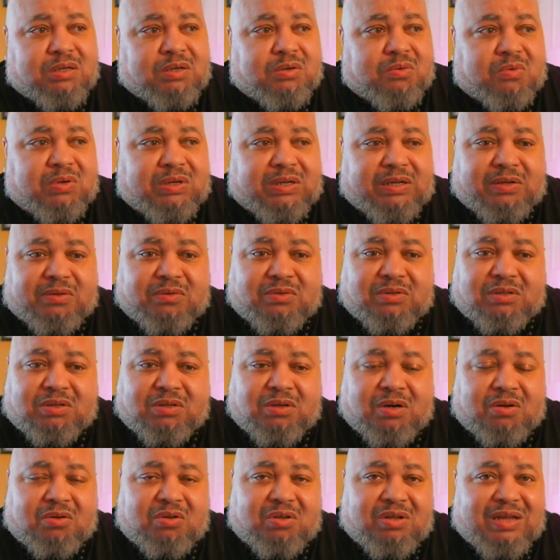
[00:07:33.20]
Well,
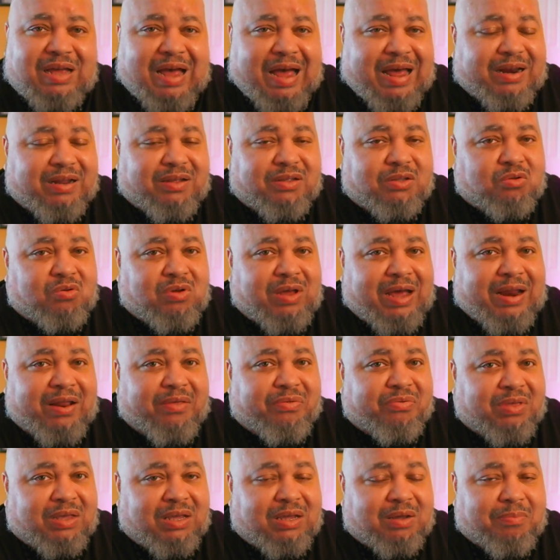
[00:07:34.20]
you gotta
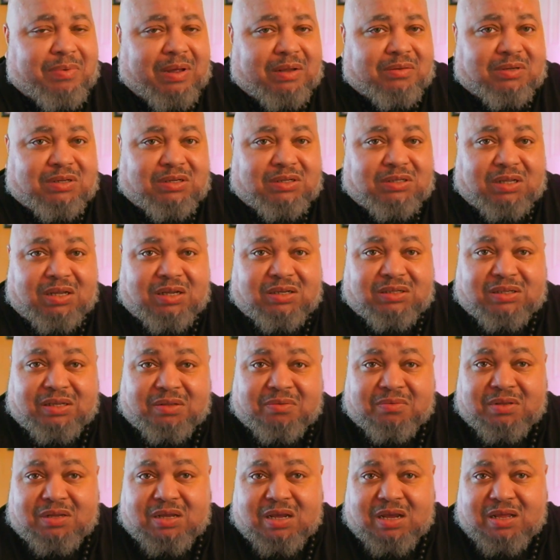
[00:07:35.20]
think about these things,
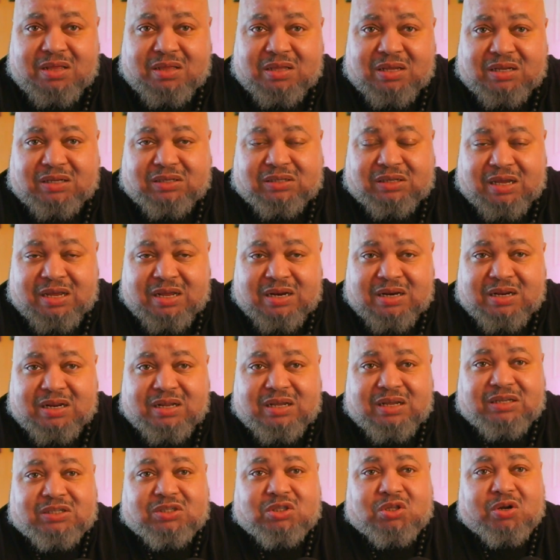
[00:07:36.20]
and these
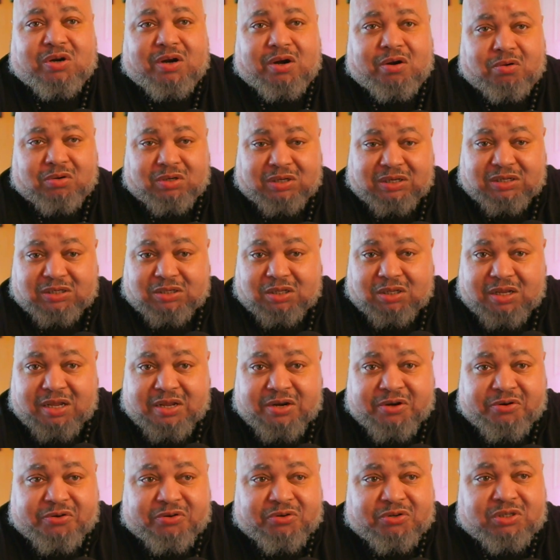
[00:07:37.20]
entities, that are these
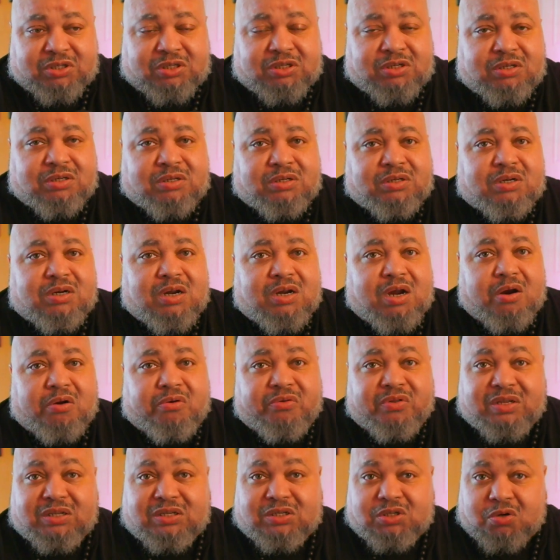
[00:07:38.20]
lenders, or
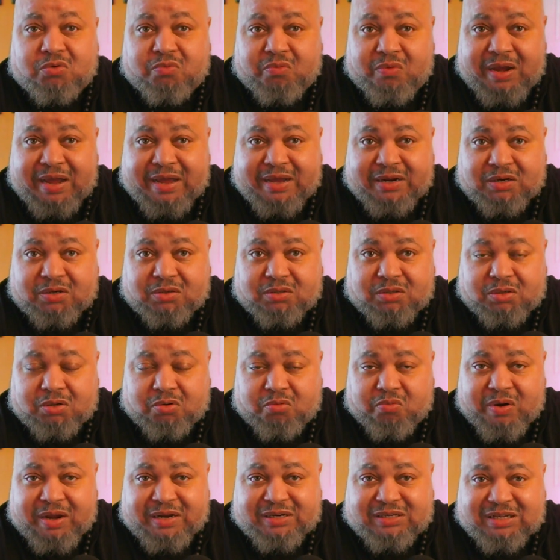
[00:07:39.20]
these
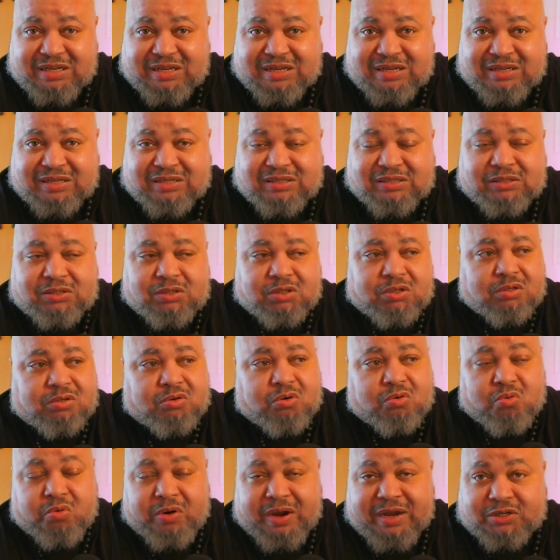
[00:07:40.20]
grantees,
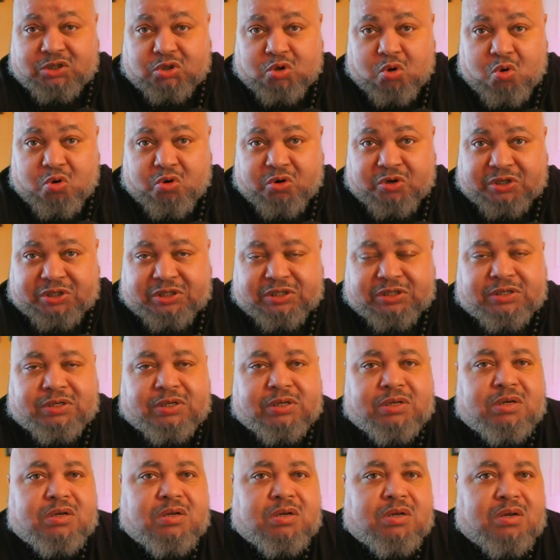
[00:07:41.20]
grantors,
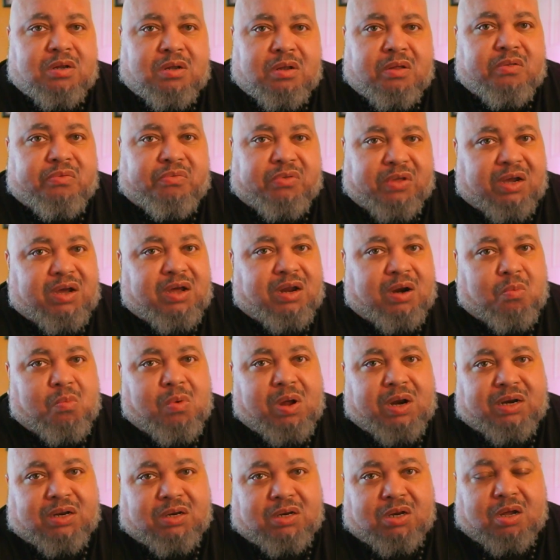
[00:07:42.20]
they're gonna
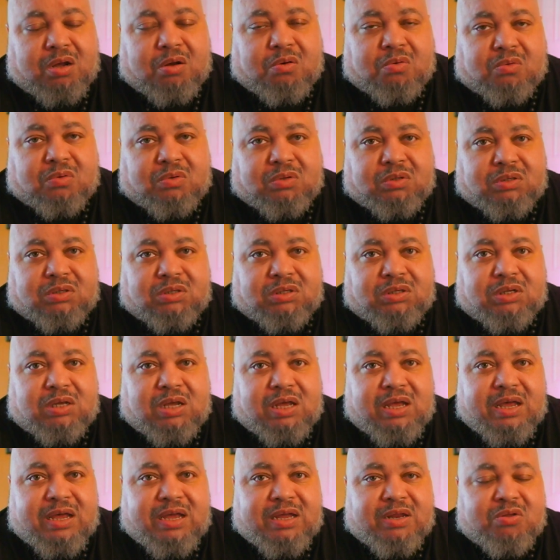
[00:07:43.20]
want to know,
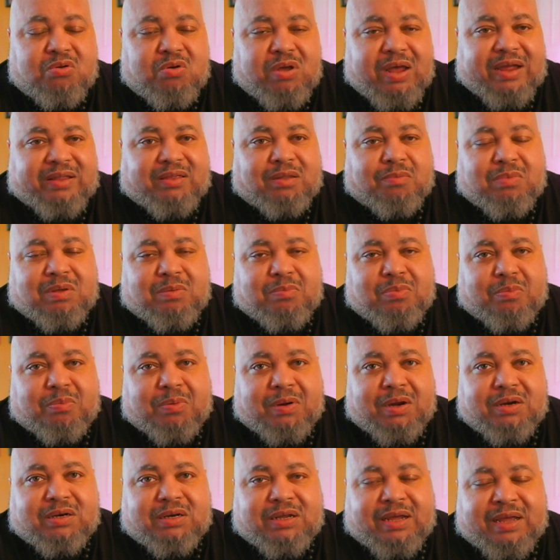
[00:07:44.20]
and you have to be
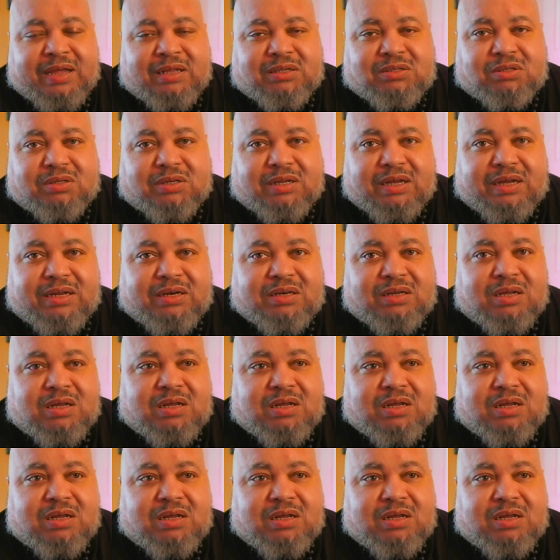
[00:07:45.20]
prepared to answer that.